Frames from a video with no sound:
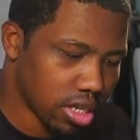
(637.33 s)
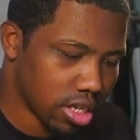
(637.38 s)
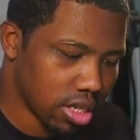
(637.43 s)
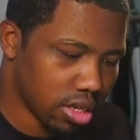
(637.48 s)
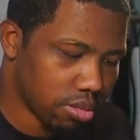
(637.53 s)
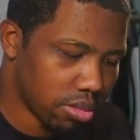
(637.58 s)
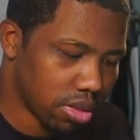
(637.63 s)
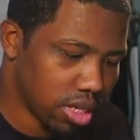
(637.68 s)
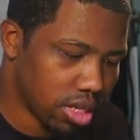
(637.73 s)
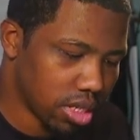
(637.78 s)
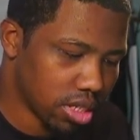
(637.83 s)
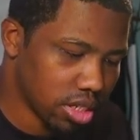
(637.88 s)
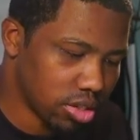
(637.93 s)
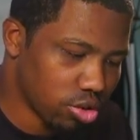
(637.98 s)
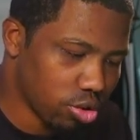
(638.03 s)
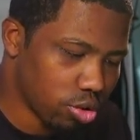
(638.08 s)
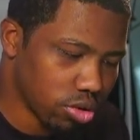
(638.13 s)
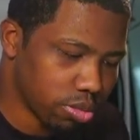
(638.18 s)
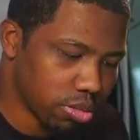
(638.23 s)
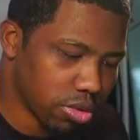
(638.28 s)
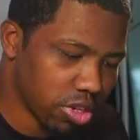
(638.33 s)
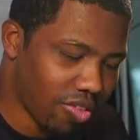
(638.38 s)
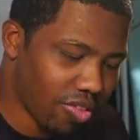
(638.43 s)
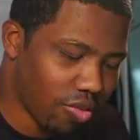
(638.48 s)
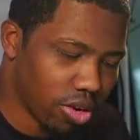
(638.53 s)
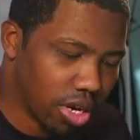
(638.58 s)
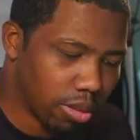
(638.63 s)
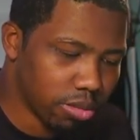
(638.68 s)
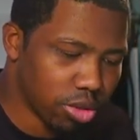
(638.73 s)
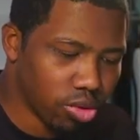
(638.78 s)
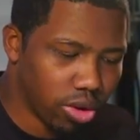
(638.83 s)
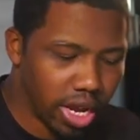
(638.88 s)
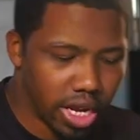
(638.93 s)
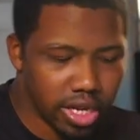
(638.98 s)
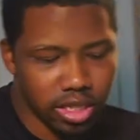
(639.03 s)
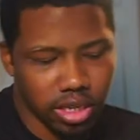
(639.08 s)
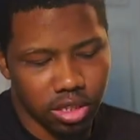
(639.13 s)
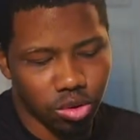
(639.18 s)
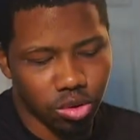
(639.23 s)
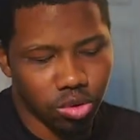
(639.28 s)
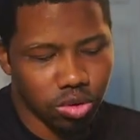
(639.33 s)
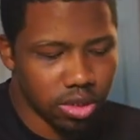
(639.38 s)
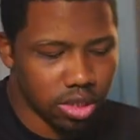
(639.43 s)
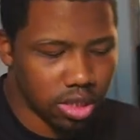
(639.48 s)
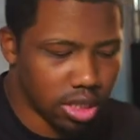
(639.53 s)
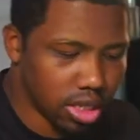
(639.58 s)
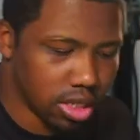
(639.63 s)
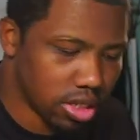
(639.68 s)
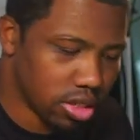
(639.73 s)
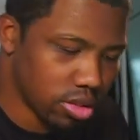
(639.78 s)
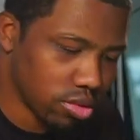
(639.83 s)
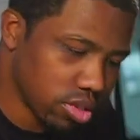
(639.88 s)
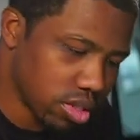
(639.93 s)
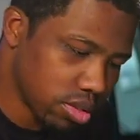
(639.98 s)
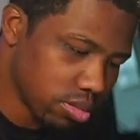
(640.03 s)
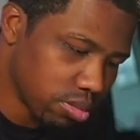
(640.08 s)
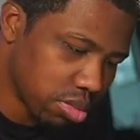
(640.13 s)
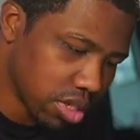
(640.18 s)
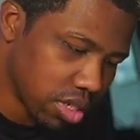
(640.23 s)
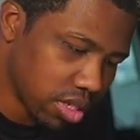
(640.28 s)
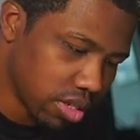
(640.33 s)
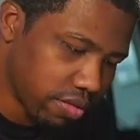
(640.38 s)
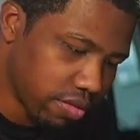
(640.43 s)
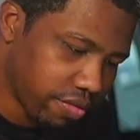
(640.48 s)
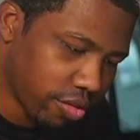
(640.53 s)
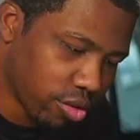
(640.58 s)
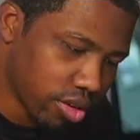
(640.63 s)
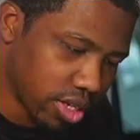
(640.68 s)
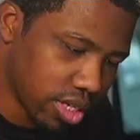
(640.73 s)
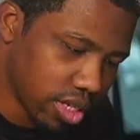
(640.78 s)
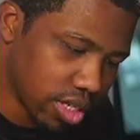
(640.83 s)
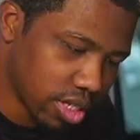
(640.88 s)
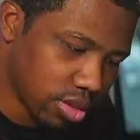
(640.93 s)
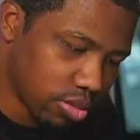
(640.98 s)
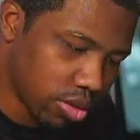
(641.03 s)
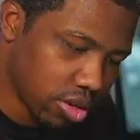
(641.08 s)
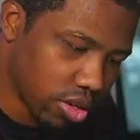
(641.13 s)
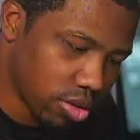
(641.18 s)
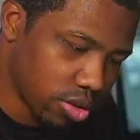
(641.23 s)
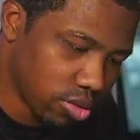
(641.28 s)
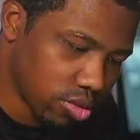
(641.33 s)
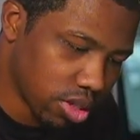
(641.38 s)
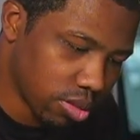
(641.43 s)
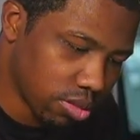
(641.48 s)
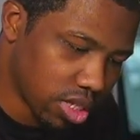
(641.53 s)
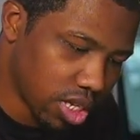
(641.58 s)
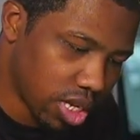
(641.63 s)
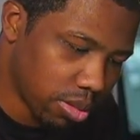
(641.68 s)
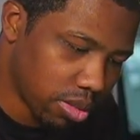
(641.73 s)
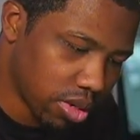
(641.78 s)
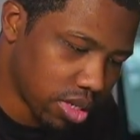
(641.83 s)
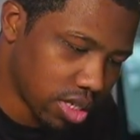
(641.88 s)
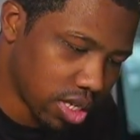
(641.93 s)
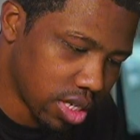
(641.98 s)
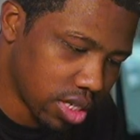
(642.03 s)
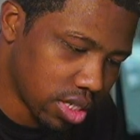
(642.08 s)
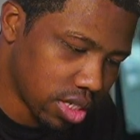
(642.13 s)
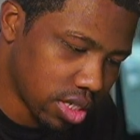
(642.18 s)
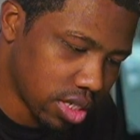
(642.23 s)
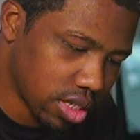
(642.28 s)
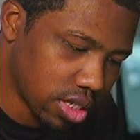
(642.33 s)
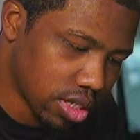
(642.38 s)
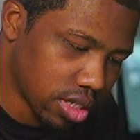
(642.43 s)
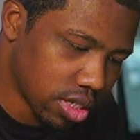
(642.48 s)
because it throws me off when I'm actually doing stencils. But for this, we're gonna use some stabilization.